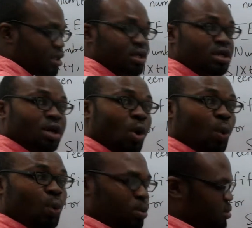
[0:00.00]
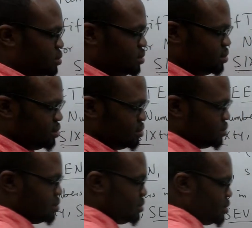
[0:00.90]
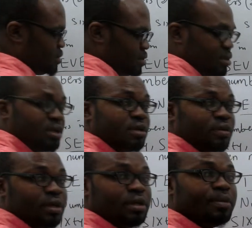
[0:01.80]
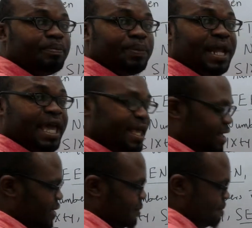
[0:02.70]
go, replay.